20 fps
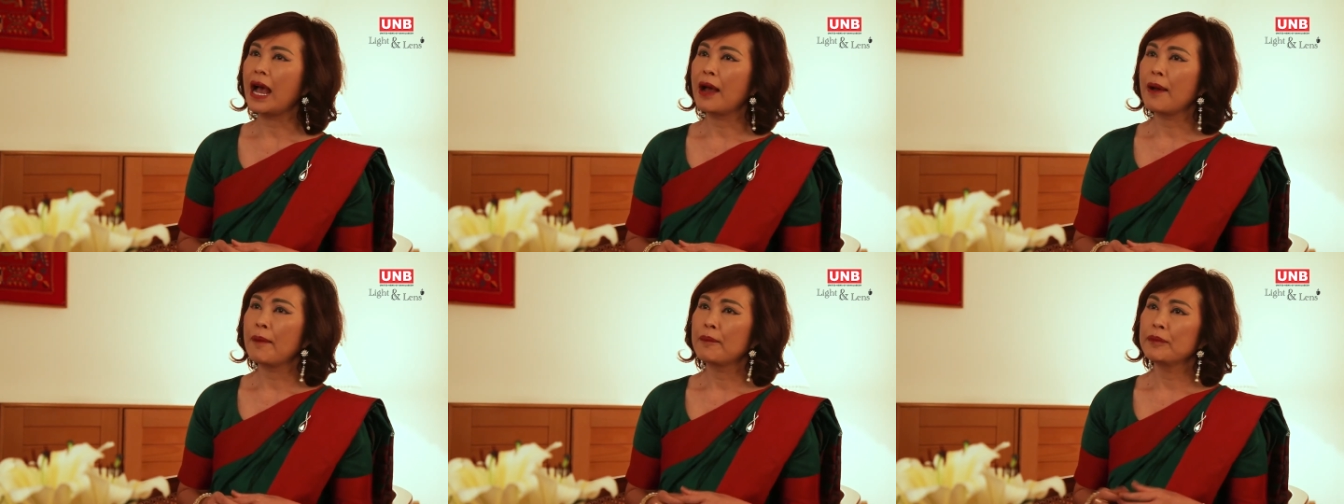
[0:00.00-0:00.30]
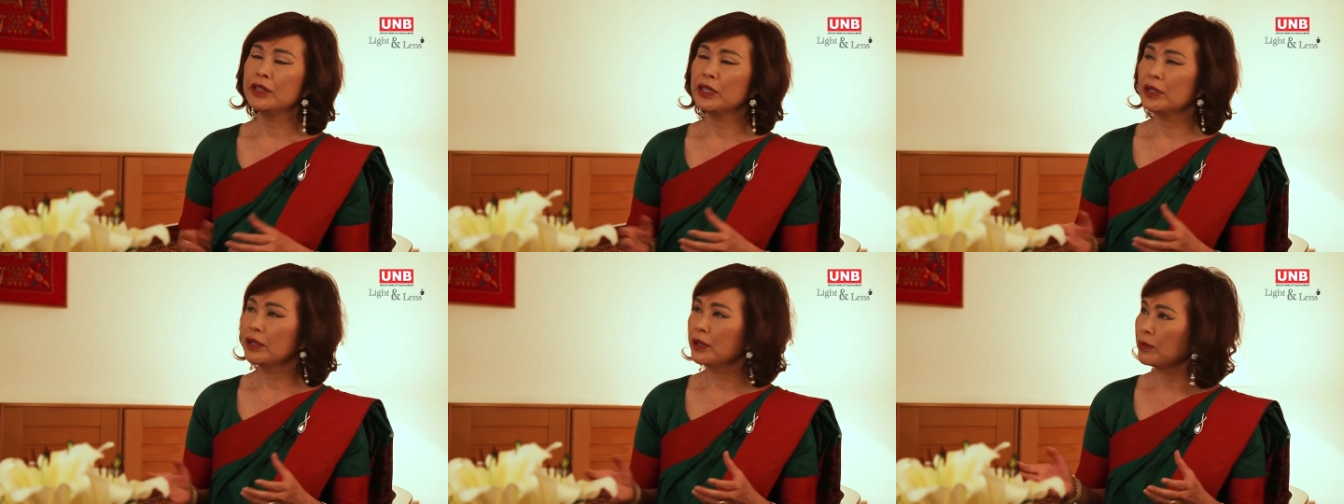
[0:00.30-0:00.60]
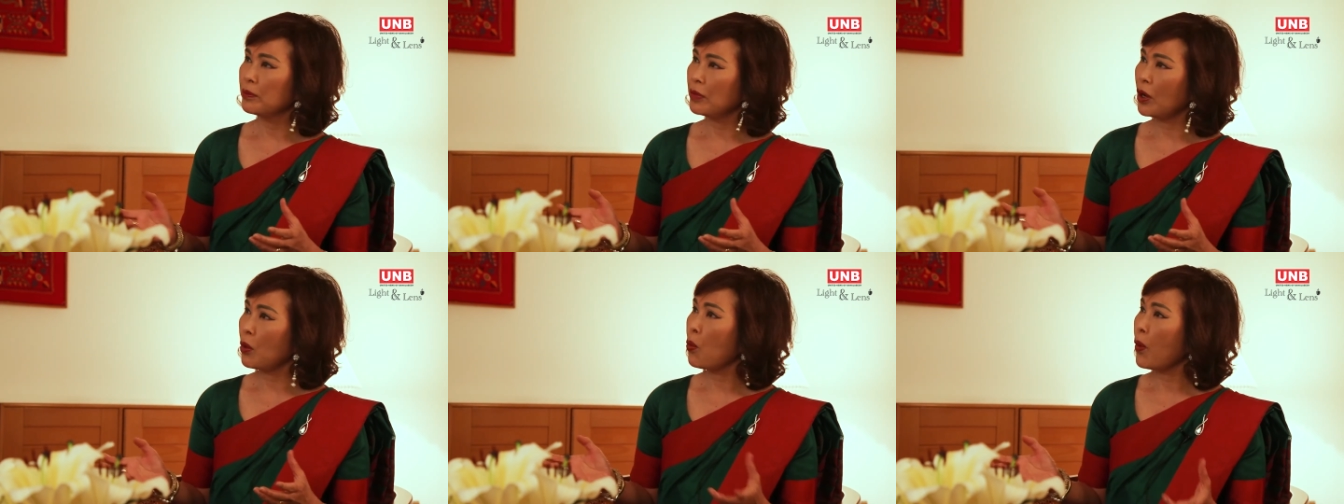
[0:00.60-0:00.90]
the
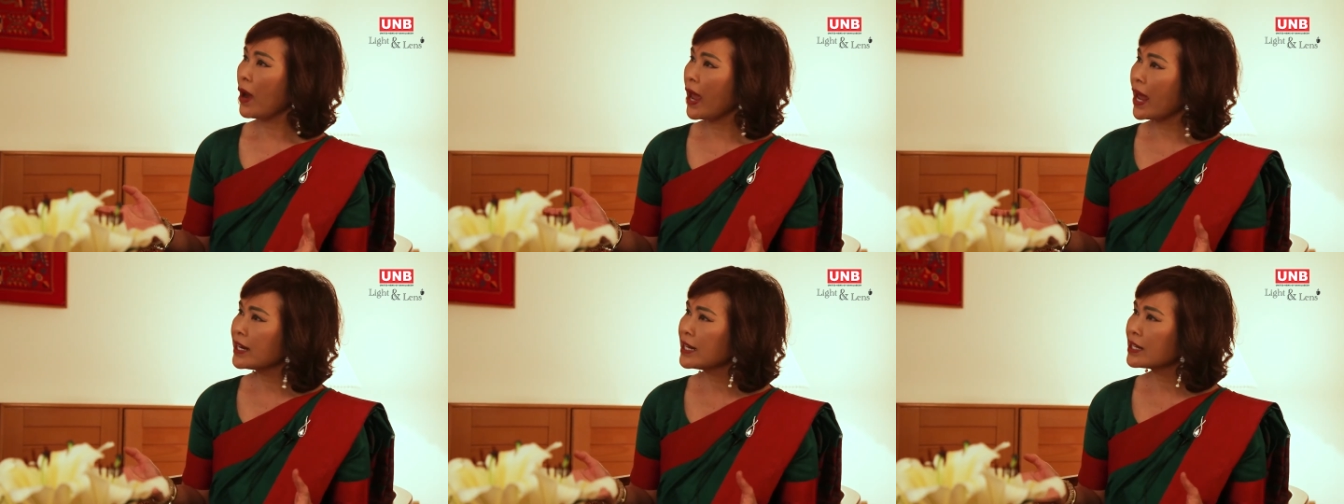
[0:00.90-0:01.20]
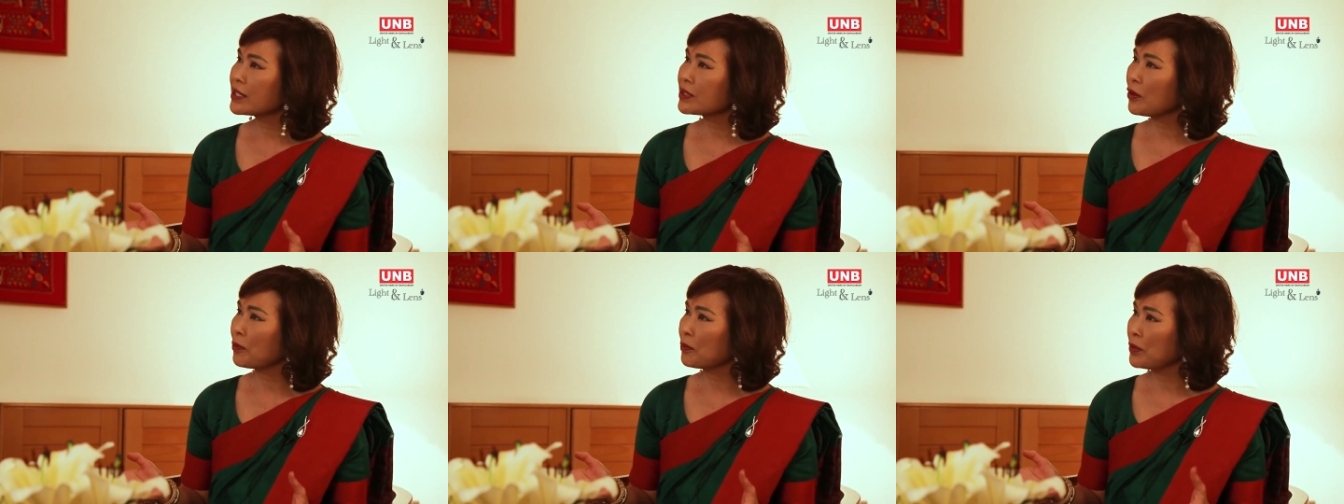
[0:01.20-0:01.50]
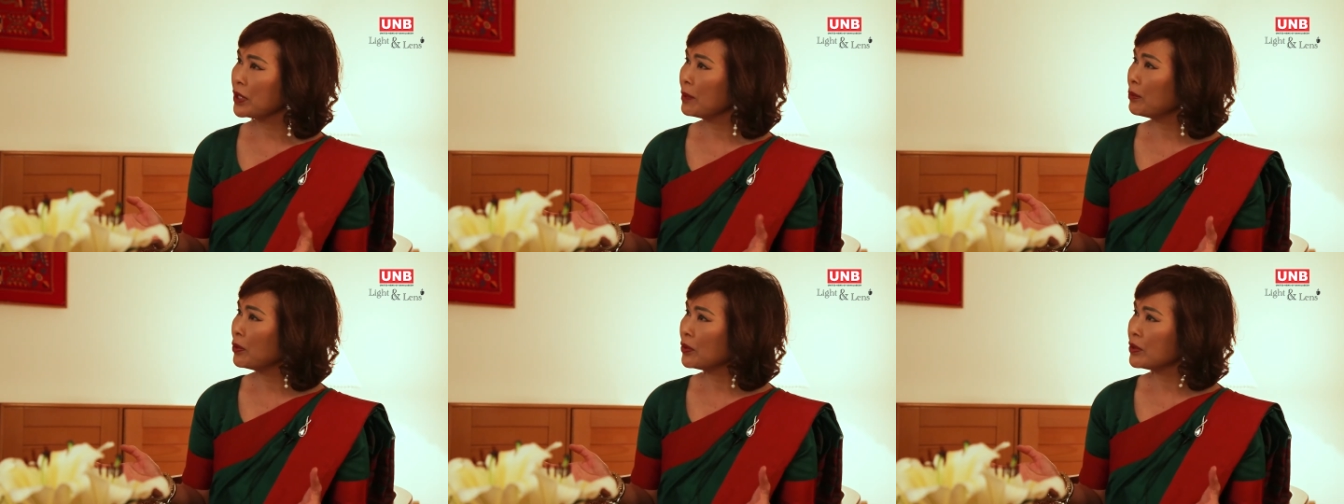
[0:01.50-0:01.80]
awareness of
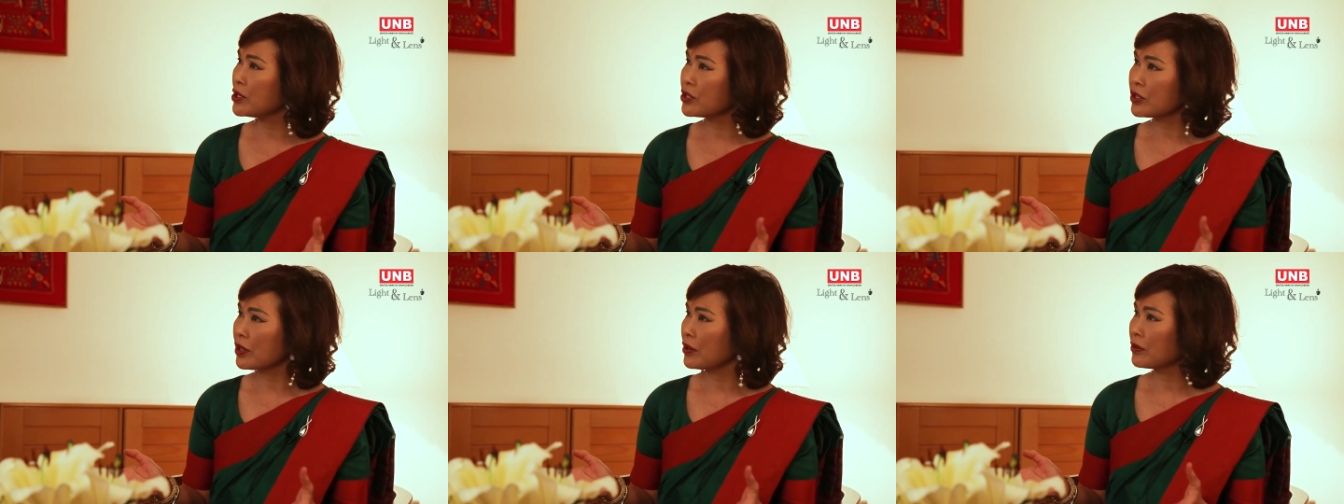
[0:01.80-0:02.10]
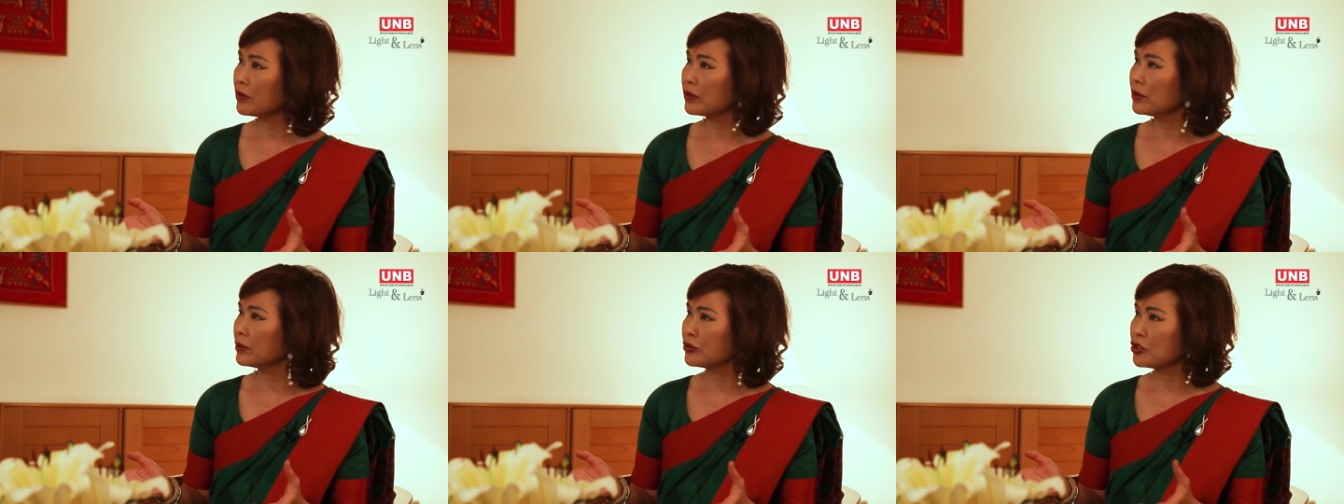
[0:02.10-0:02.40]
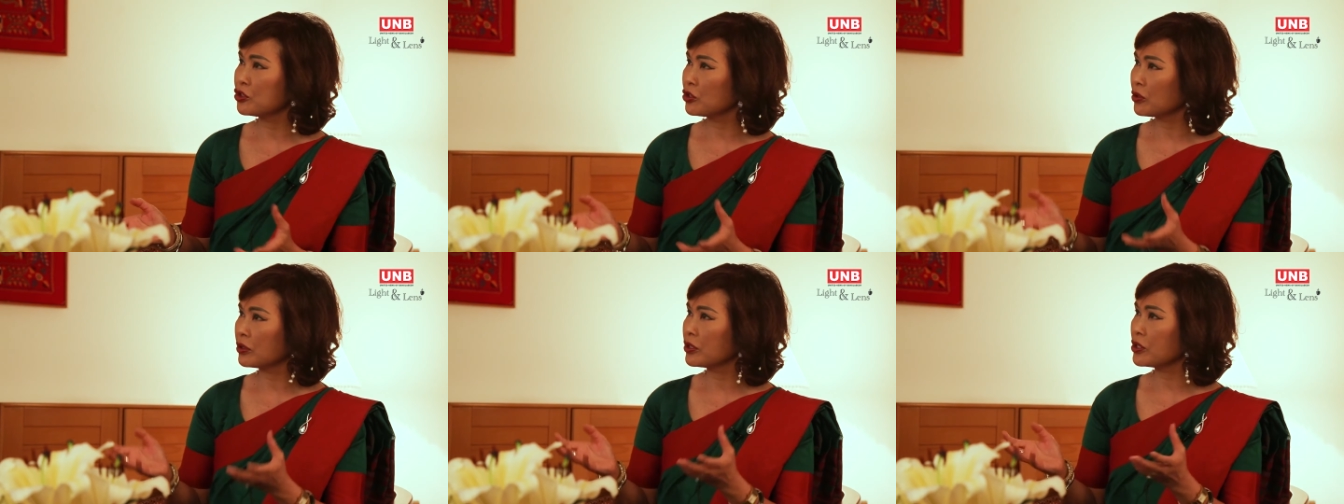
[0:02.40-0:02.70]
people in general,
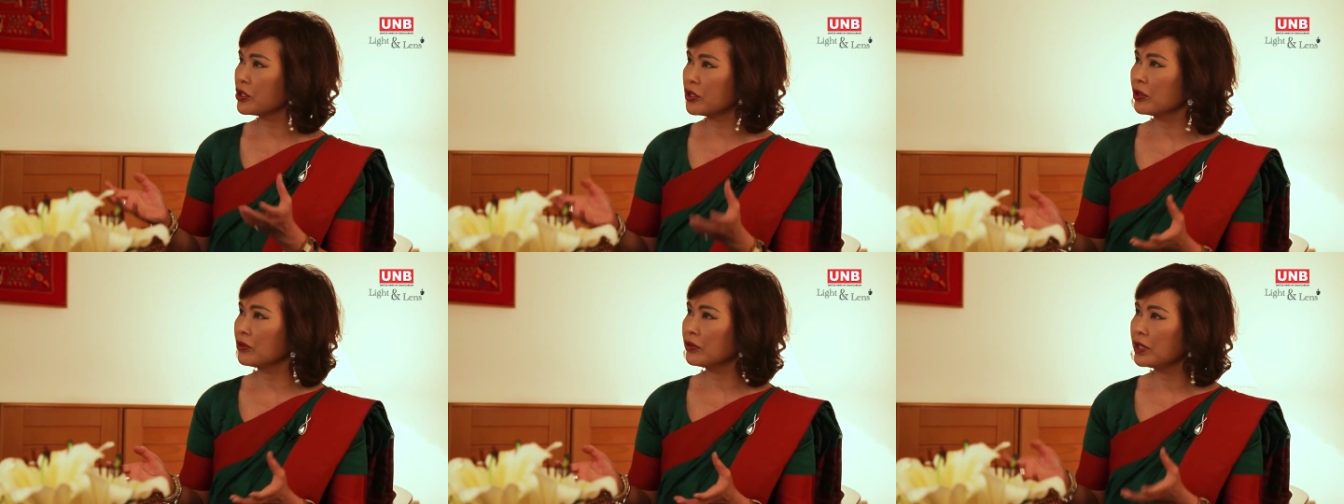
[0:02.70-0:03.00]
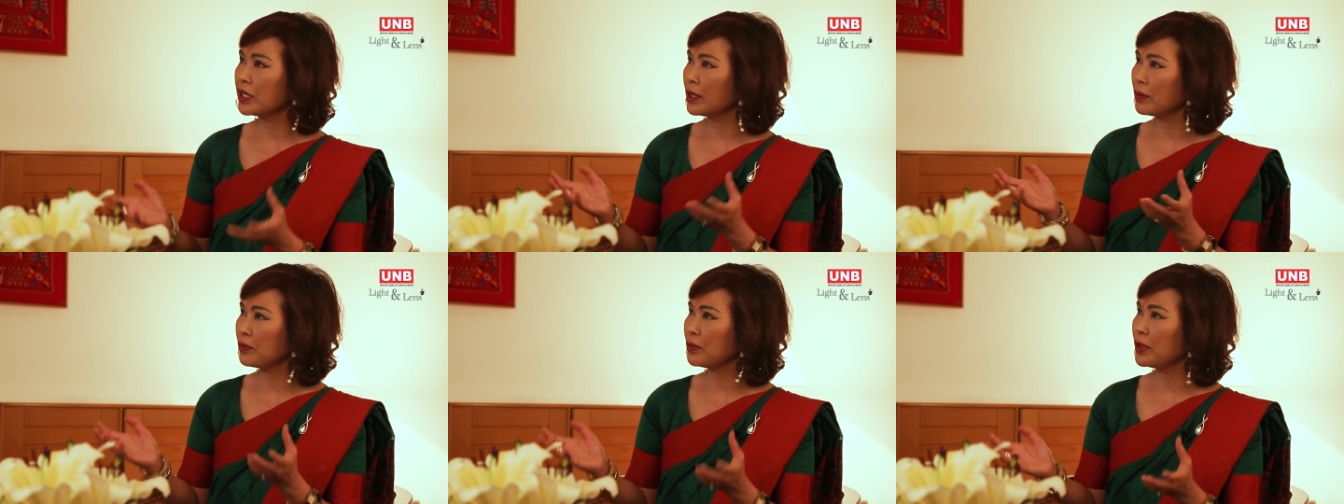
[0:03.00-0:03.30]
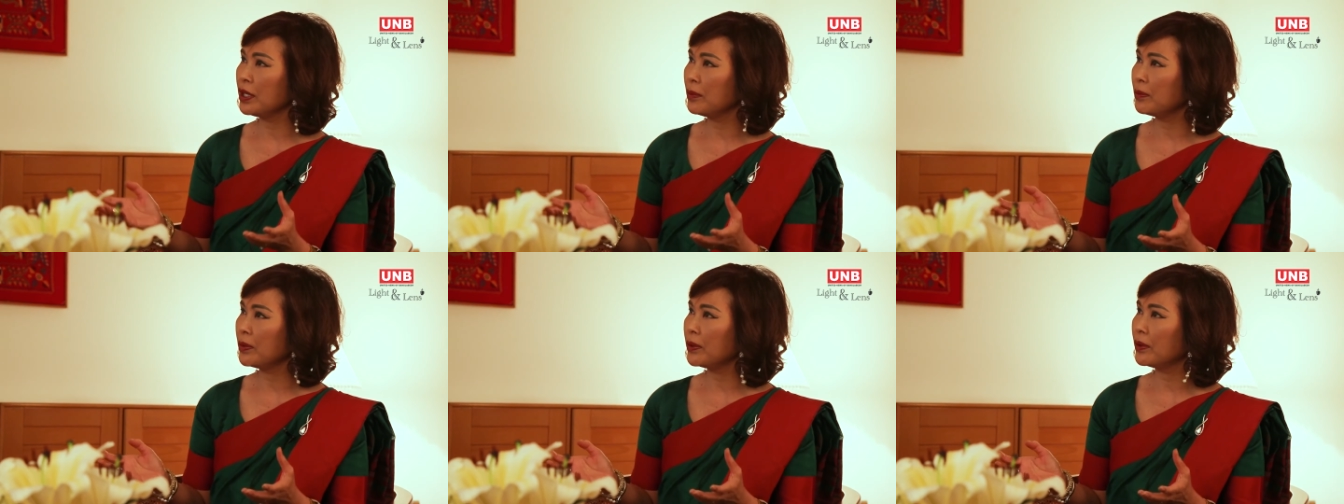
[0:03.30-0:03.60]
children and
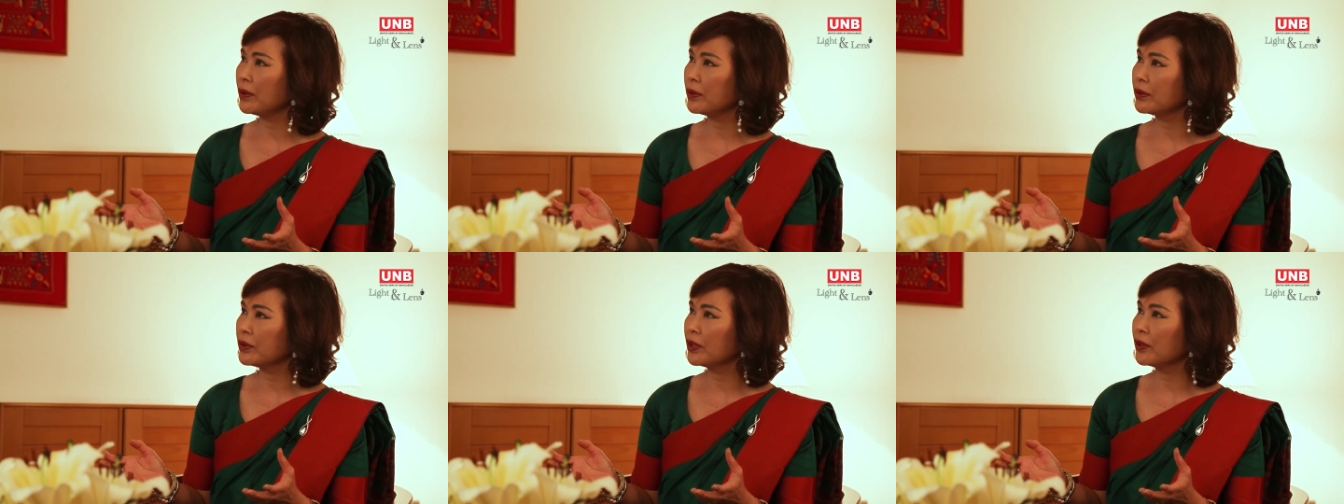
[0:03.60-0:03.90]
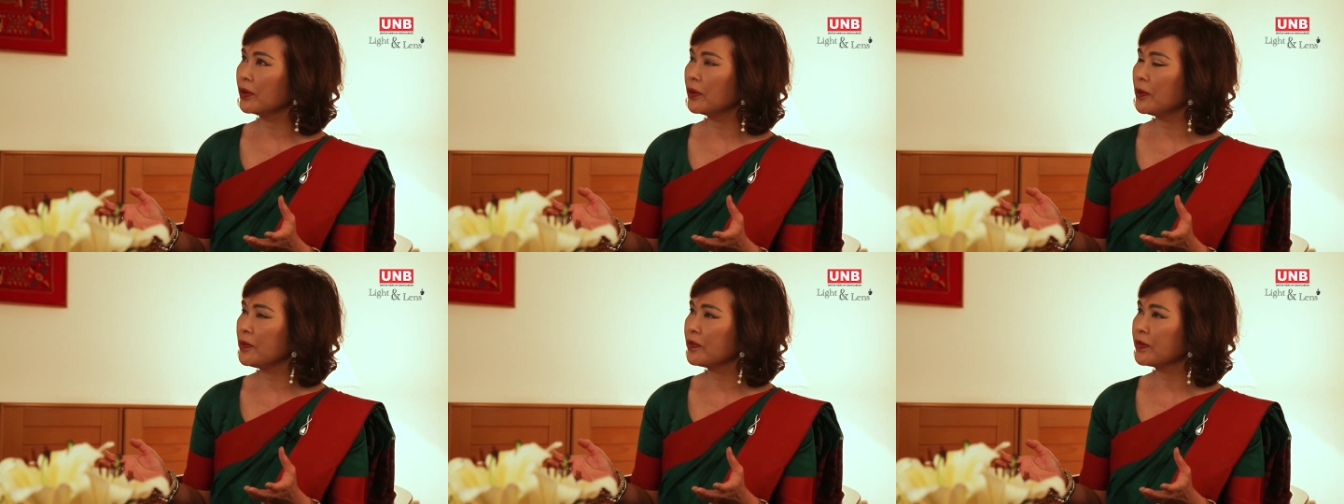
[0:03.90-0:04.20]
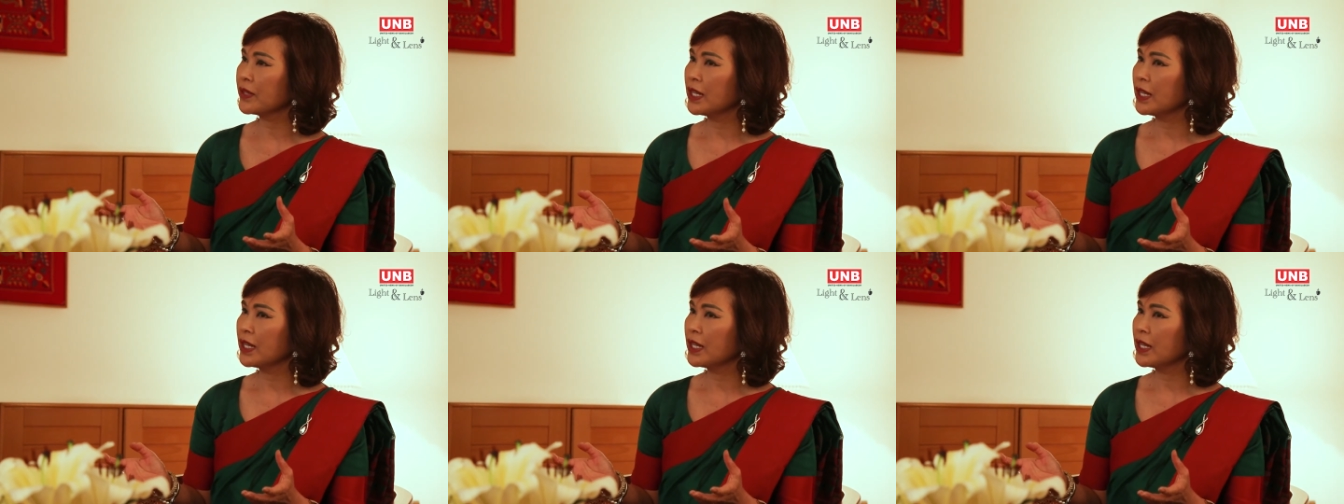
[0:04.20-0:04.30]
people, you know,